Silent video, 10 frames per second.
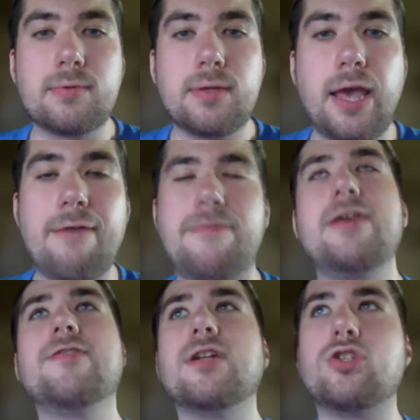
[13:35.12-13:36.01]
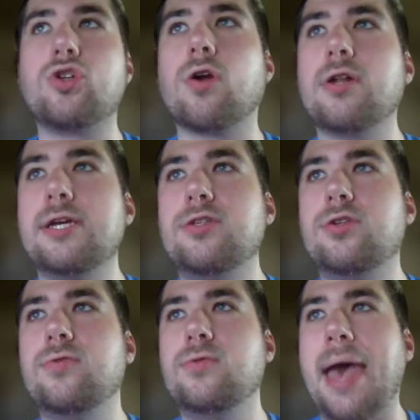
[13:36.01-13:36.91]
if he's going to turn
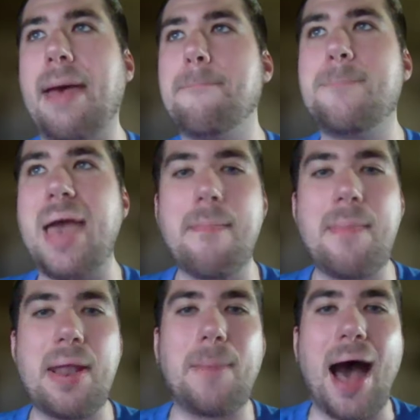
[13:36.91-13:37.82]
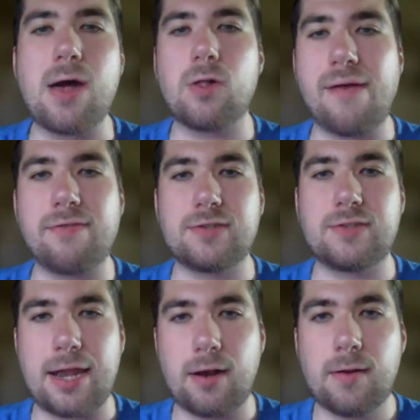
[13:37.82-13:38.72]
into that Bam Adebayo level
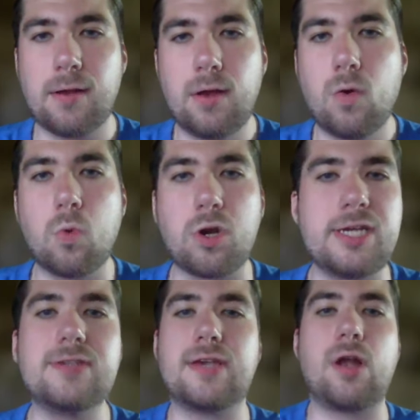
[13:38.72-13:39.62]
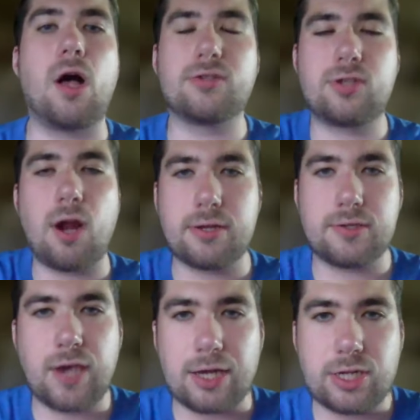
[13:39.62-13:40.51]
center where he's in all-star
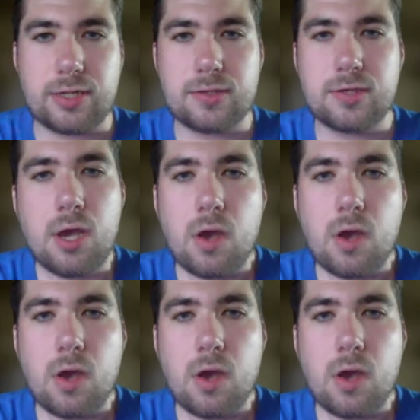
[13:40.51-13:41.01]
discussions,